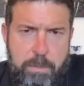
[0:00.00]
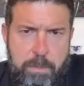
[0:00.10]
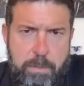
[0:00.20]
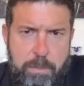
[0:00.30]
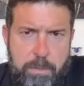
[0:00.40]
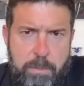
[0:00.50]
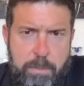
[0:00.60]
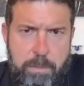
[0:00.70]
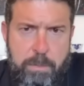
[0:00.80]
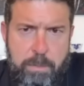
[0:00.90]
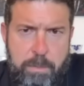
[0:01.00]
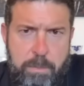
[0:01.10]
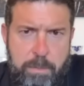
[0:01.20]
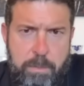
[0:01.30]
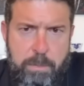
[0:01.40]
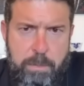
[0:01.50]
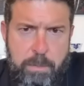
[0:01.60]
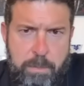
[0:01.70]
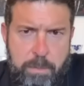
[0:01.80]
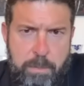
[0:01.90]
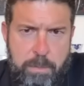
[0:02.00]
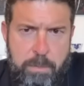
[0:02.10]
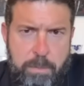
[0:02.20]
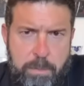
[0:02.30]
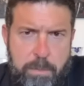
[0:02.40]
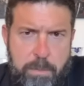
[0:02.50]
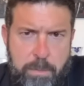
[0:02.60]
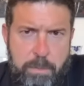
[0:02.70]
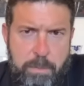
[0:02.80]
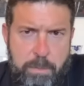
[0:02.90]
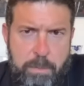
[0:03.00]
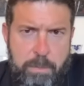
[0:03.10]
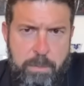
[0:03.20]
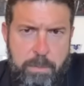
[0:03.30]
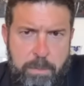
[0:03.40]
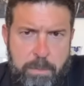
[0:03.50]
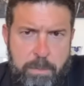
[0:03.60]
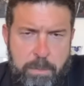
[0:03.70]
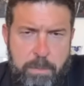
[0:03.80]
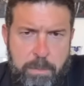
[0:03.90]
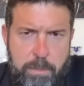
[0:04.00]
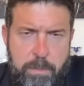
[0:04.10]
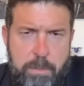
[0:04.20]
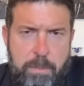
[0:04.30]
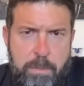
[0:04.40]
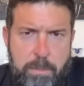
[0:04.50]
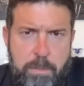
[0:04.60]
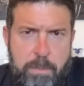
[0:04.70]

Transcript: (not speaking)